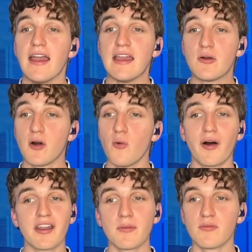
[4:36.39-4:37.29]
he, quote,
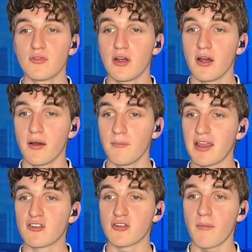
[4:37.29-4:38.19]
wanted to
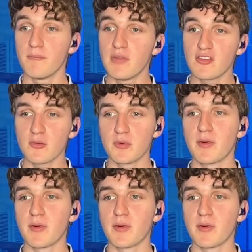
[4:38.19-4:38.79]
make Trump miserable